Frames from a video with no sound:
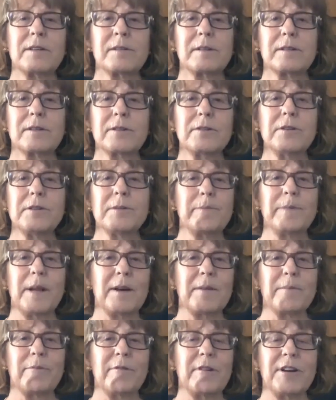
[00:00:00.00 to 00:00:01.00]
good
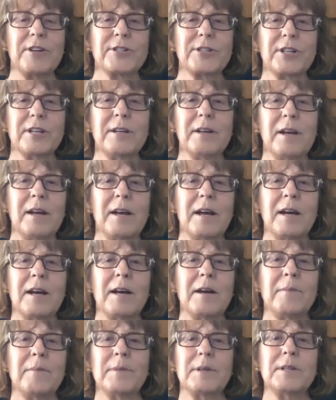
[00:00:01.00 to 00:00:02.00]
blood pressure,
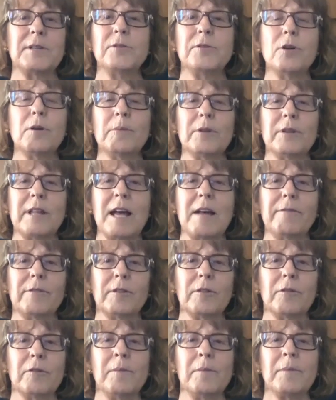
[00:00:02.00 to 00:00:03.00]
a normal
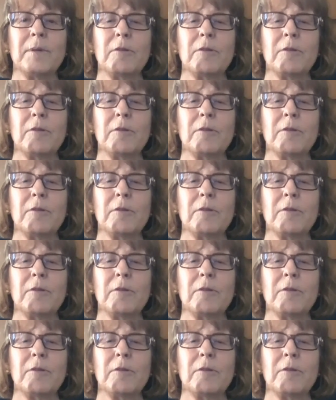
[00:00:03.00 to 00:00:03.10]
level,